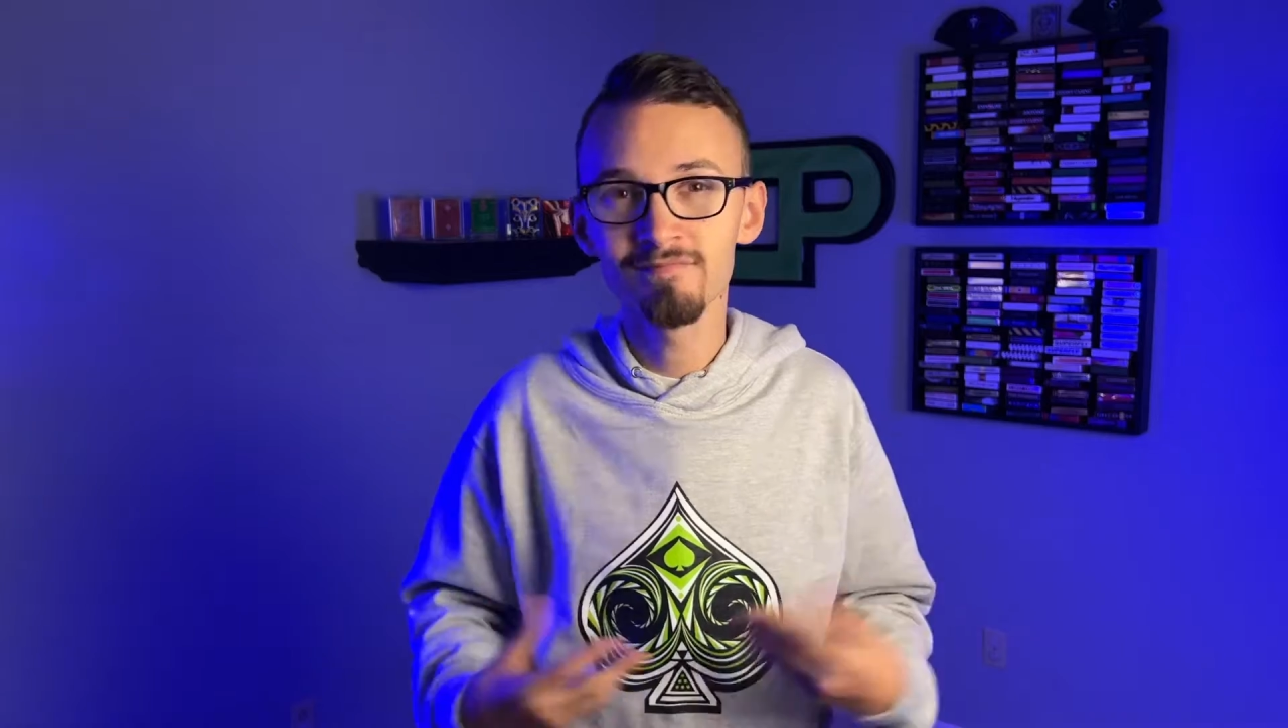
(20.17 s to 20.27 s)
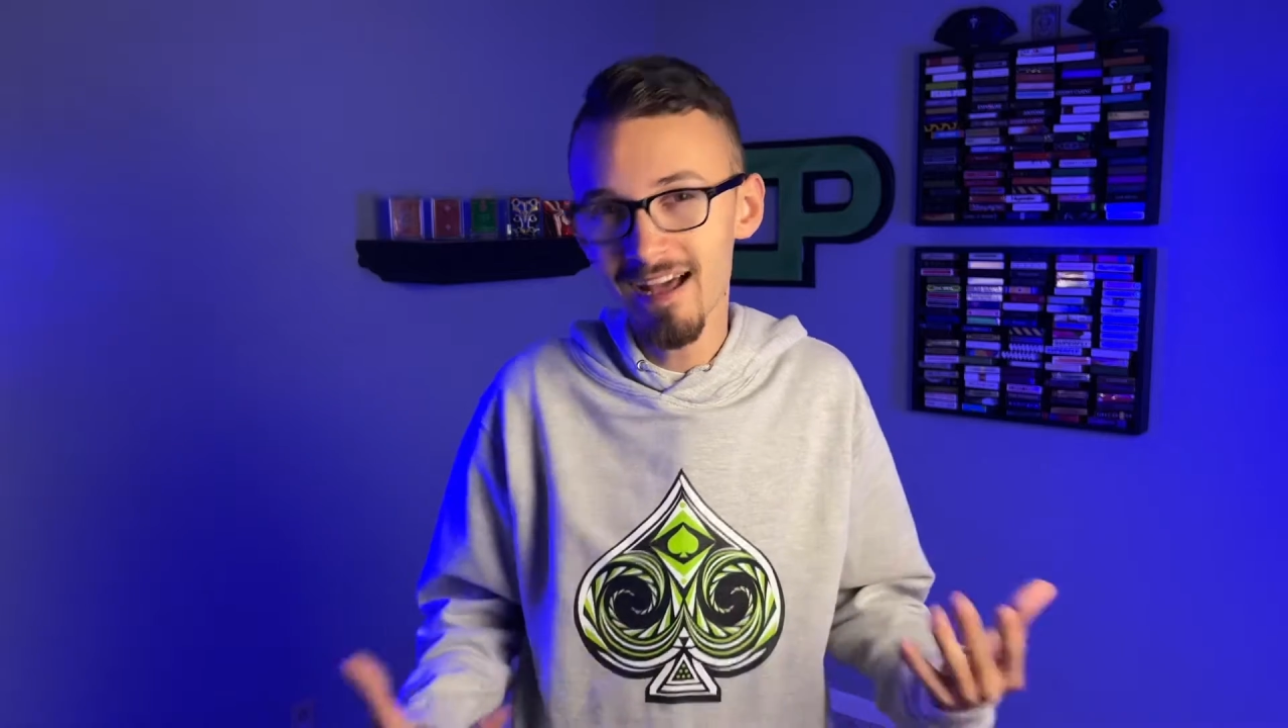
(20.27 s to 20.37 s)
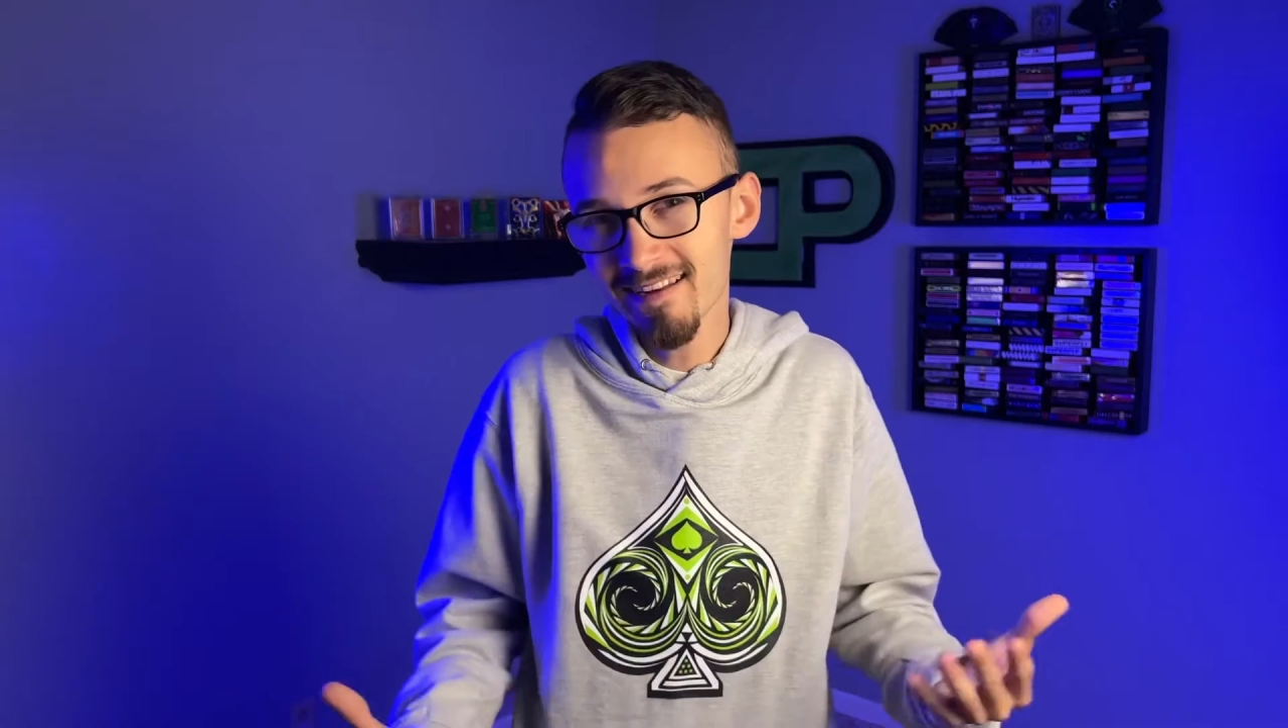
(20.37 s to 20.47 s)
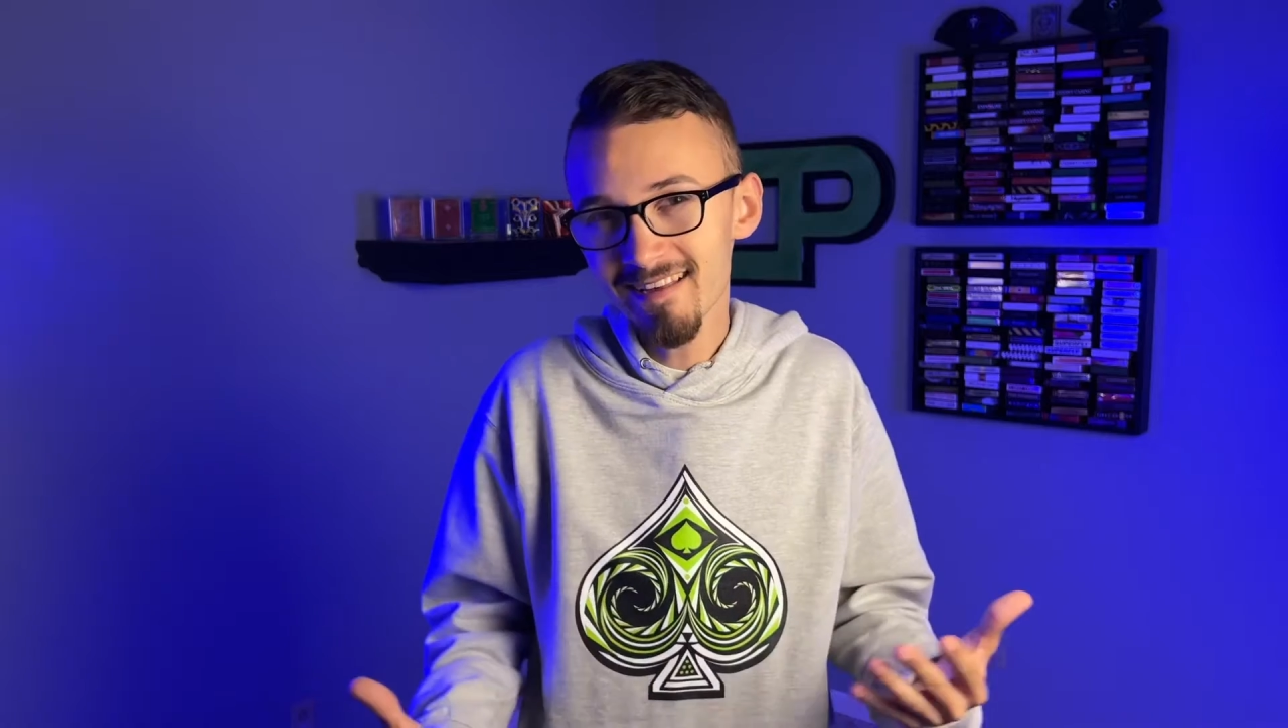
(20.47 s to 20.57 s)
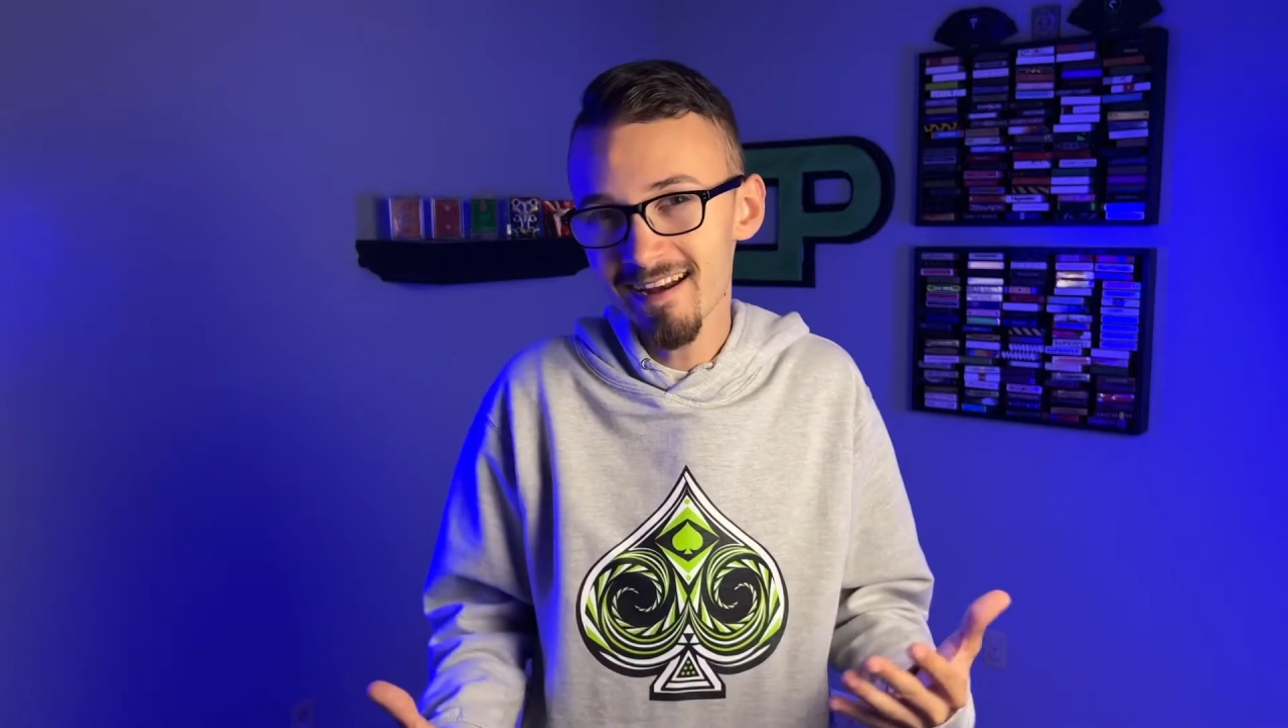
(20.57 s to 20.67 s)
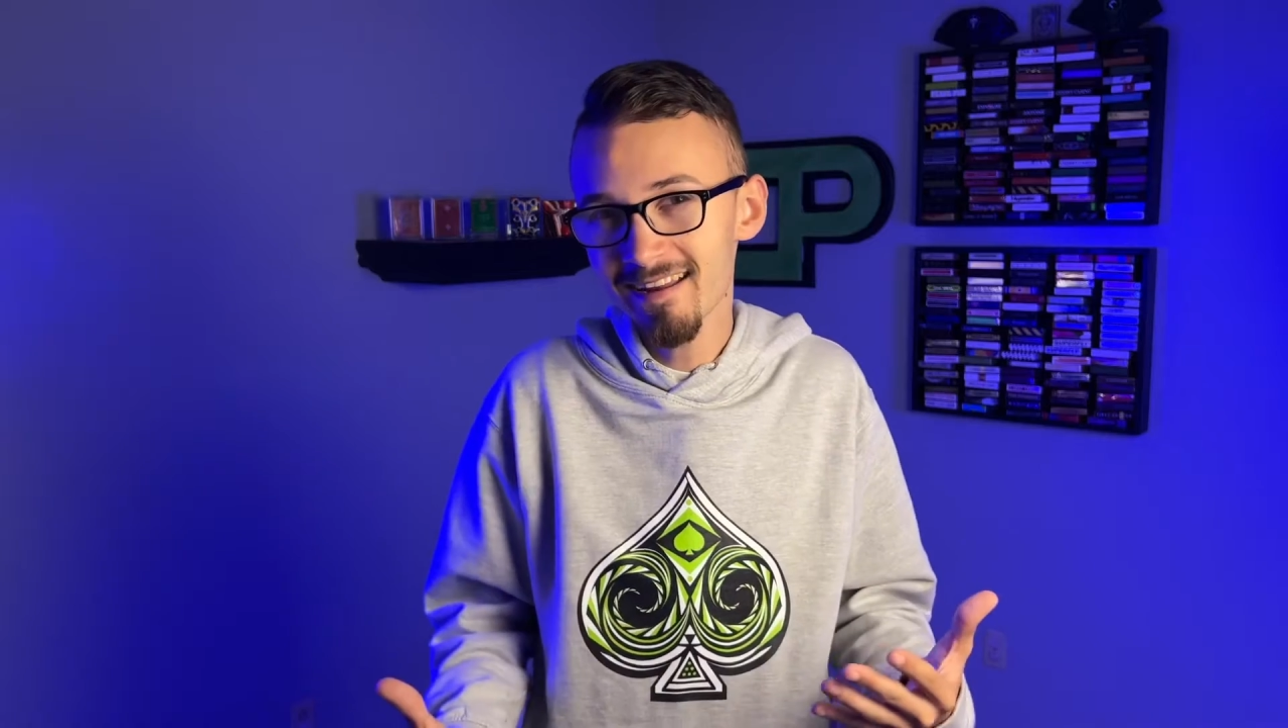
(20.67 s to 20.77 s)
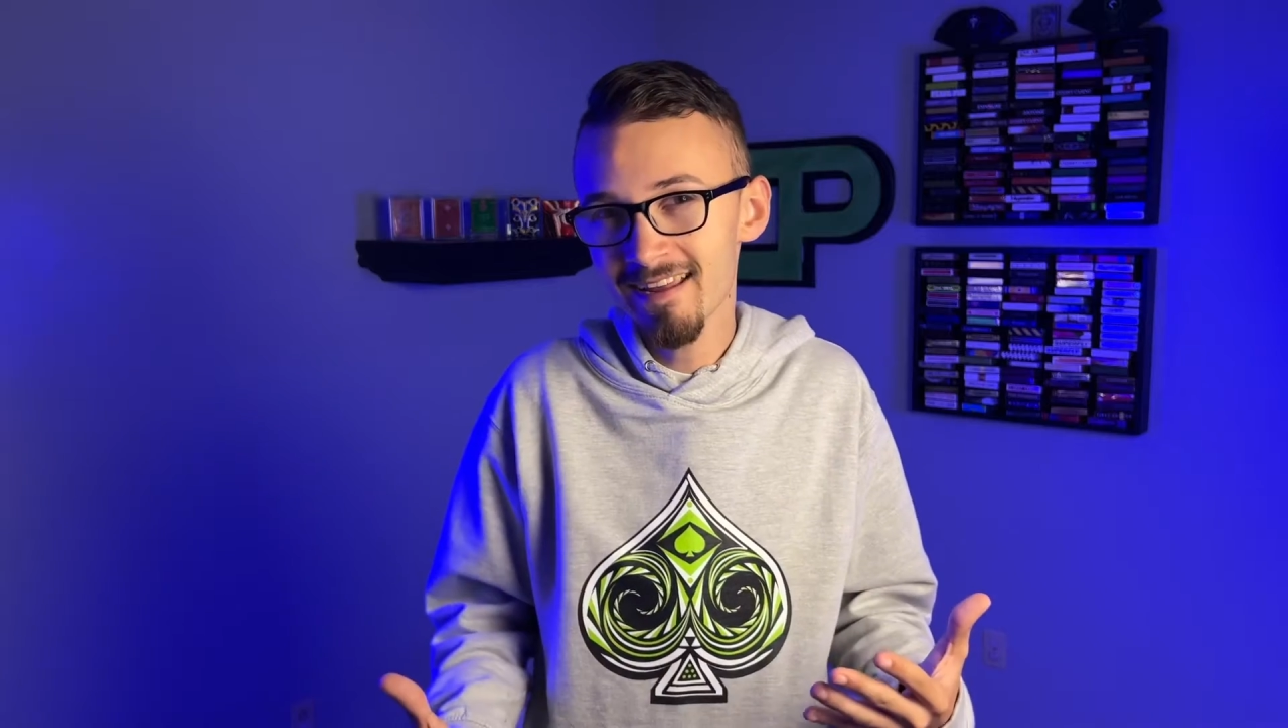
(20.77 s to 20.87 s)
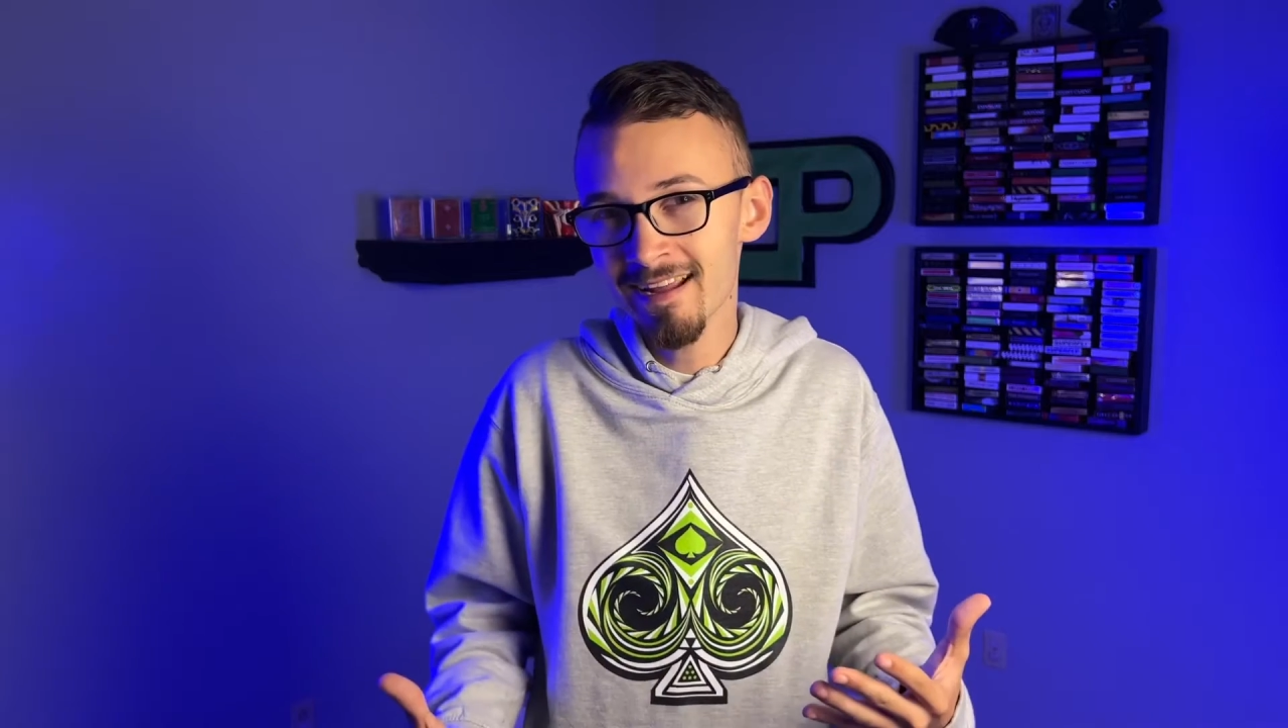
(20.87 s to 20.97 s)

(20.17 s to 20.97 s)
I decided to get